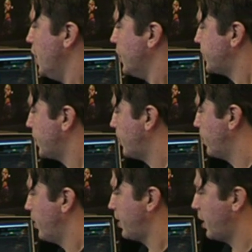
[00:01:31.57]
So
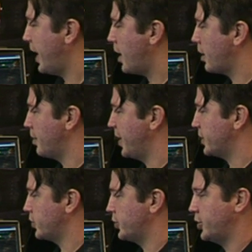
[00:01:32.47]
the layout of the
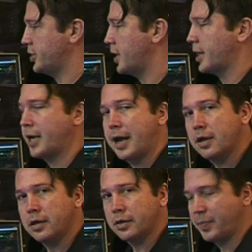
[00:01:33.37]
mixer is just like an
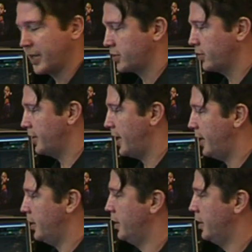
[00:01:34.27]
analog mixer in that